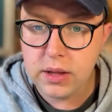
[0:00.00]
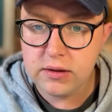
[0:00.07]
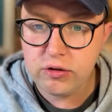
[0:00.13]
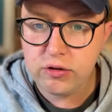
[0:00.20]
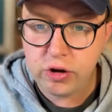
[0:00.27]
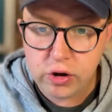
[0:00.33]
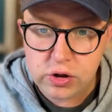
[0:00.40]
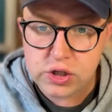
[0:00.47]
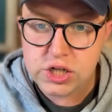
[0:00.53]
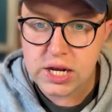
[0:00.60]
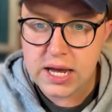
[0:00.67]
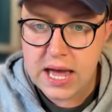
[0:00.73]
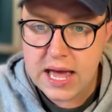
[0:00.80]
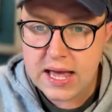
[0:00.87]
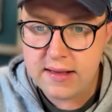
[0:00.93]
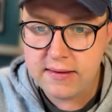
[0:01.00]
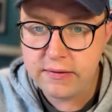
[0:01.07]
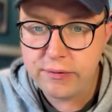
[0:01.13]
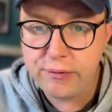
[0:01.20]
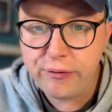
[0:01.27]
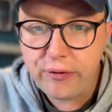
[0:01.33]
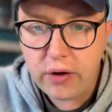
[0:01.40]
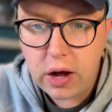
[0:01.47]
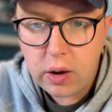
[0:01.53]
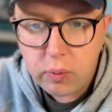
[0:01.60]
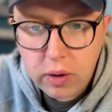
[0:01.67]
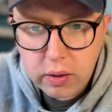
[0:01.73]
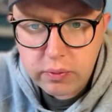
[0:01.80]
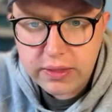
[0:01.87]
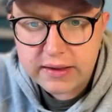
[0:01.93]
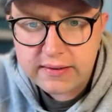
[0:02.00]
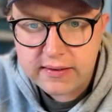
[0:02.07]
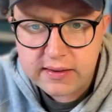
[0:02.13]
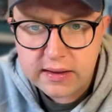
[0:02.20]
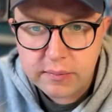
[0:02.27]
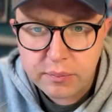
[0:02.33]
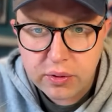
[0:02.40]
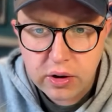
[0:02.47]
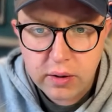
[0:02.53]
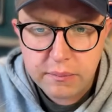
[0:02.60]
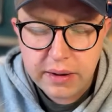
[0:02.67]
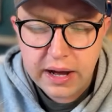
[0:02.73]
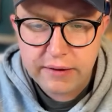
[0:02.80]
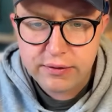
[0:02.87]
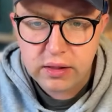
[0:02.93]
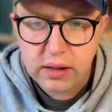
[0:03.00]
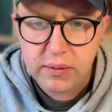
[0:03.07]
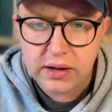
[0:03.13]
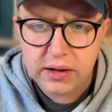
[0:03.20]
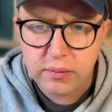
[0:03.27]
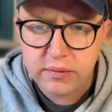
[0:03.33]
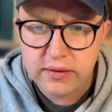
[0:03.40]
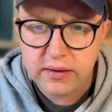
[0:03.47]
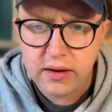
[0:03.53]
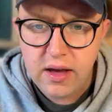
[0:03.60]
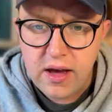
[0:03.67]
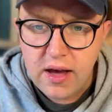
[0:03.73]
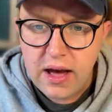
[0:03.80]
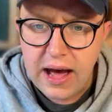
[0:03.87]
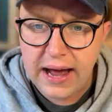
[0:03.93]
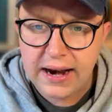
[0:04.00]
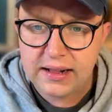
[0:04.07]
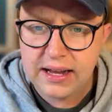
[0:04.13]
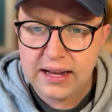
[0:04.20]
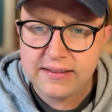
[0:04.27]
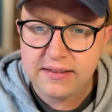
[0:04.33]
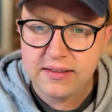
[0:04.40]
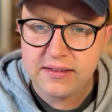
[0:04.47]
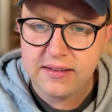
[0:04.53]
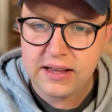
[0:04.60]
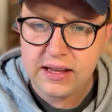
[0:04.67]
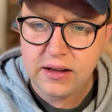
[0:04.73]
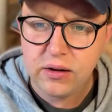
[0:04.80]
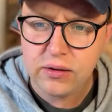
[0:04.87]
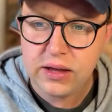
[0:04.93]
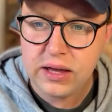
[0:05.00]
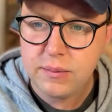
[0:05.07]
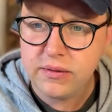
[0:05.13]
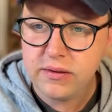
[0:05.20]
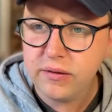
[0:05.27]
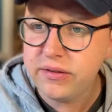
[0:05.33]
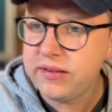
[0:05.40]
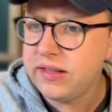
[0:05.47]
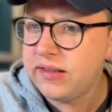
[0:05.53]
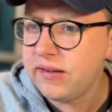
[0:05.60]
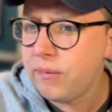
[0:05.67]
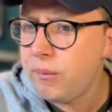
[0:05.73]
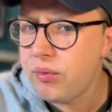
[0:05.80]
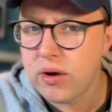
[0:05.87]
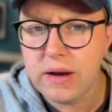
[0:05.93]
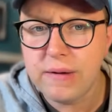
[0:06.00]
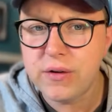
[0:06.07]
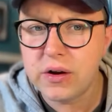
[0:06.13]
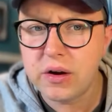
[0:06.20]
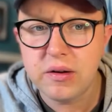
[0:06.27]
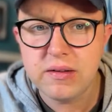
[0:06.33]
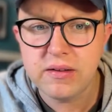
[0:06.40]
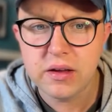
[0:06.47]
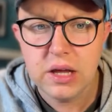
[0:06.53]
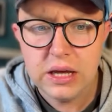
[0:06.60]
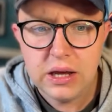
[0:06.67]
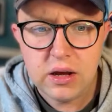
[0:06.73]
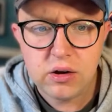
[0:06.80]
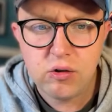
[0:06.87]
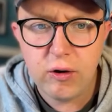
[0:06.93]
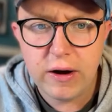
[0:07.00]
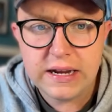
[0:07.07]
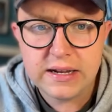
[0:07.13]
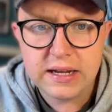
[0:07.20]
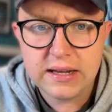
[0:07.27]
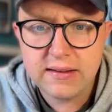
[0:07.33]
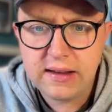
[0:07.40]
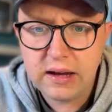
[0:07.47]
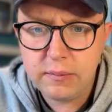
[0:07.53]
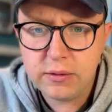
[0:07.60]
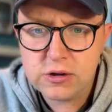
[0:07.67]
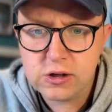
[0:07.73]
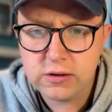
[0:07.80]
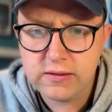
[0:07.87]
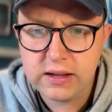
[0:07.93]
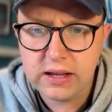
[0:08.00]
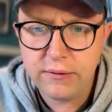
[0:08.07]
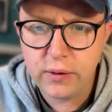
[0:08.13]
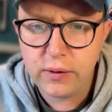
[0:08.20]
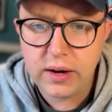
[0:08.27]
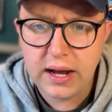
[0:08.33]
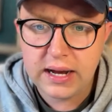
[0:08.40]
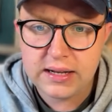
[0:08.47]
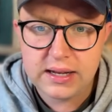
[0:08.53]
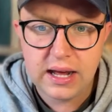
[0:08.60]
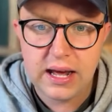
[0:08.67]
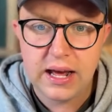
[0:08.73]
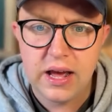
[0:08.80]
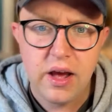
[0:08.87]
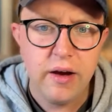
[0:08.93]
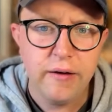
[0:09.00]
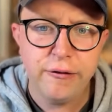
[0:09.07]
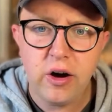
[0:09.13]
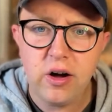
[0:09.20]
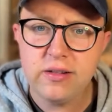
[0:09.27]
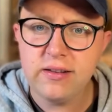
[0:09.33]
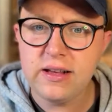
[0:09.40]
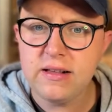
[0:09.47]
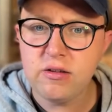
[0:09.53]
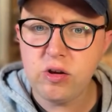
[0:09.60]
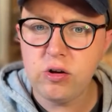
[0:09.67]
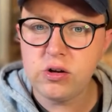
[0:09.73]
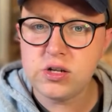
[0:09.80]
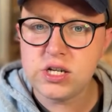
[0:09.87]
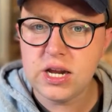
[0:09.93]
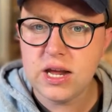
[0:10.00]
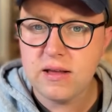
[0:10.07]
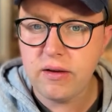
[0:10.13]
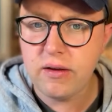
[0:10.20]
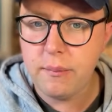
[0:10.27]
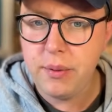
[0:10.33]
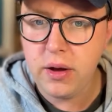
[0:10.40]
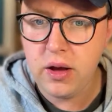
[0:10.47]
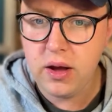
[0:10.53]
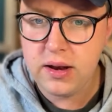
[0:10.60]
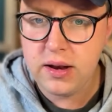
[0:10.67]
Touches, this is the important part, I feel like, when it comes to analysing the City goalkeepers. Obviously, this is brief, not going into great detail, but just to give you an idea, 40 touches per